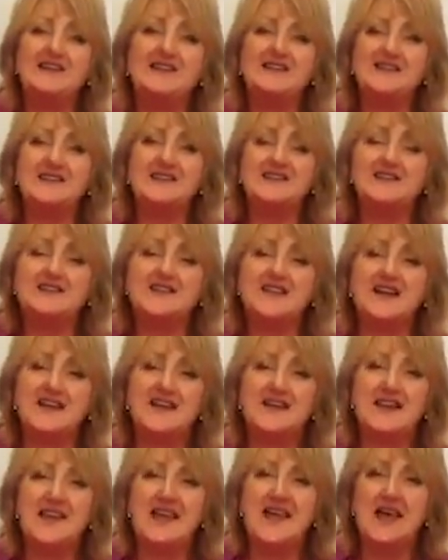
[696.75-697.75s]
And
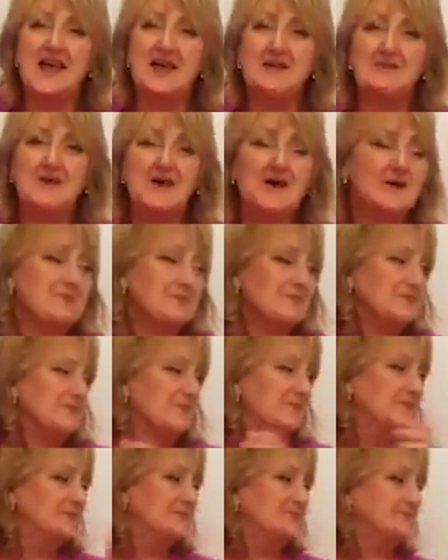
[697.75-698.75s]
as the sun
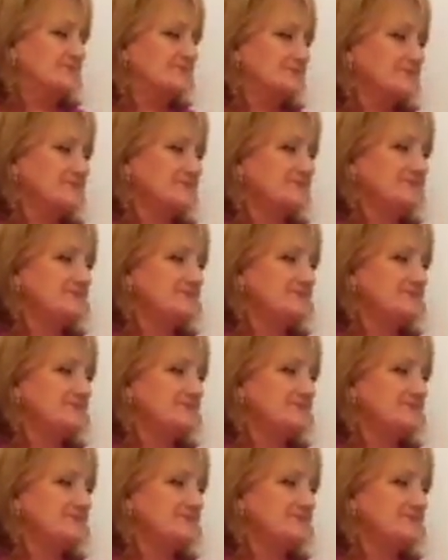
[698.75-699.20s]
came up,